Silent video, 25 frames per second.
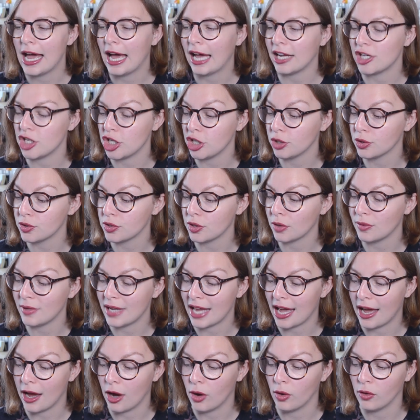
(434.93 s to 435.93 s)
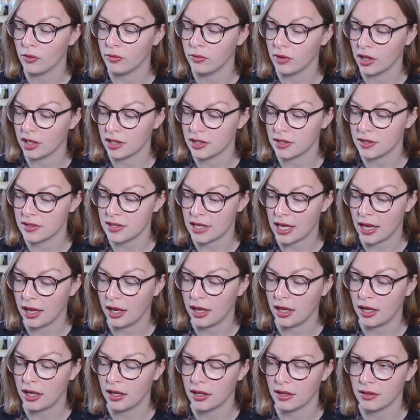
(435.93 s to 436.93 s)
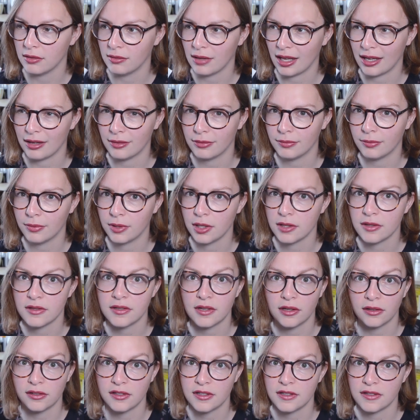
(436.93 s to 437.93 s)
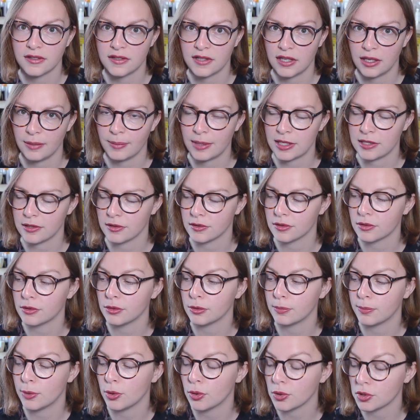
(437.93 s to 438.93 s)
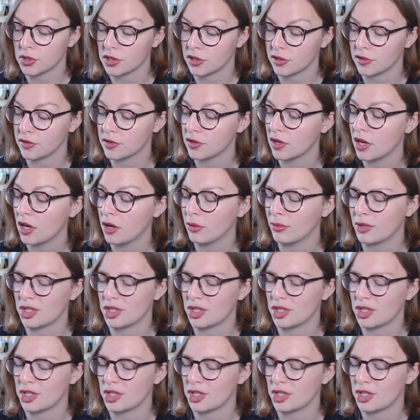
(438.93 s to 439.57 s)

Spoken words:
and she also now runs a like consultancy business called Portas,